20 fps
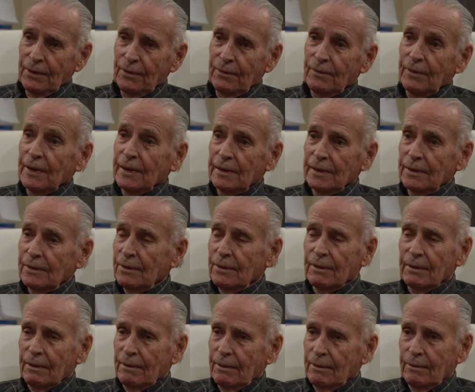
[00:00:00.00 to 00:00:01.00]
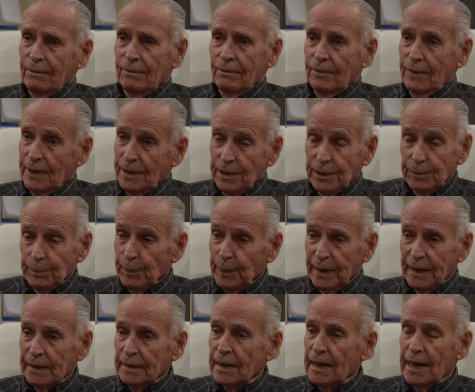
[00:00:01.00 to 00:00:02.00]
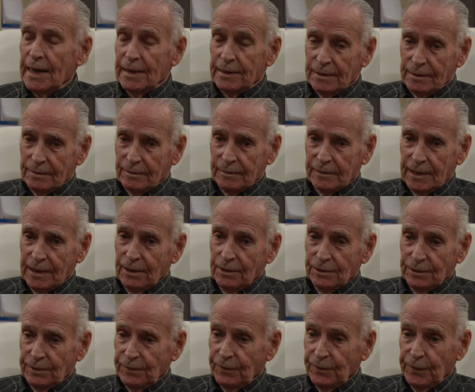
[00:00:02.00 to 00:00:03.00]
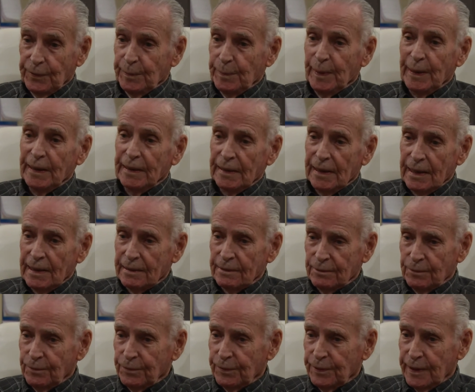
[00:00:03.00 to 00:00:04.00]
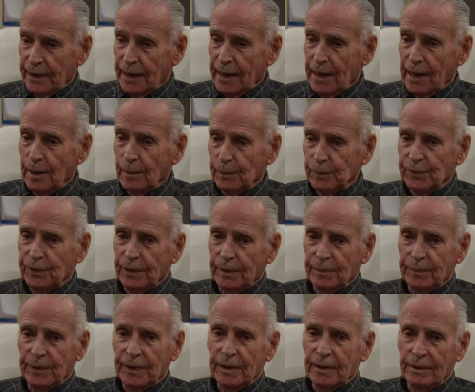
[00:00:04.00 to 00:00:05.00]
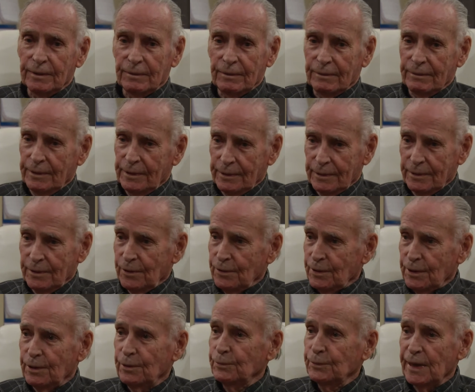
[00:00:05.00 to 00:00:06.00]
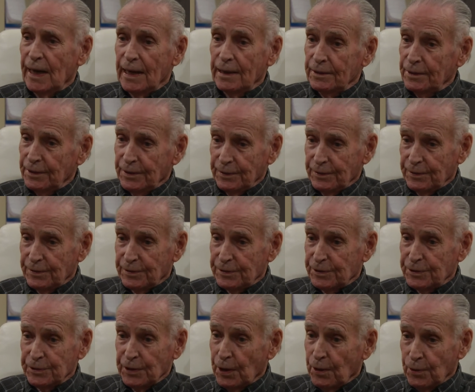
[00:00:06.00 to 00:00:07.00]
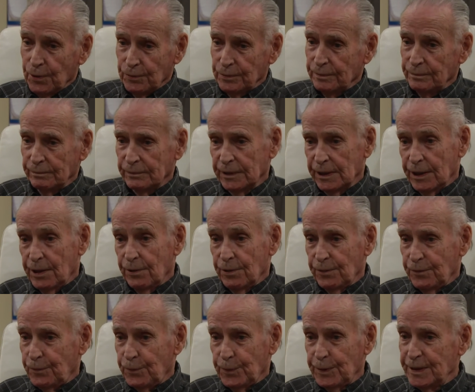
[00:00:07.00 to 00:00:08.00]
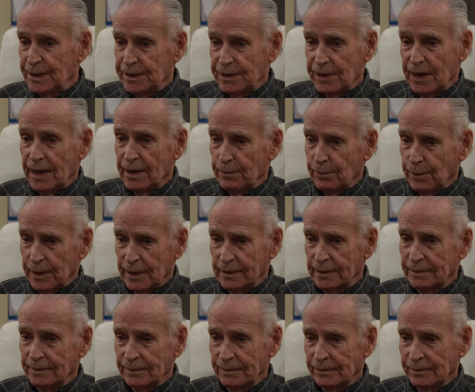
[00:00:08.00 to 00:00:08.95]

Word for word: Well, we couldn't bail out because if you bail out over the Alps up there, you're going to go down into the snow. You're going to freeze anyway.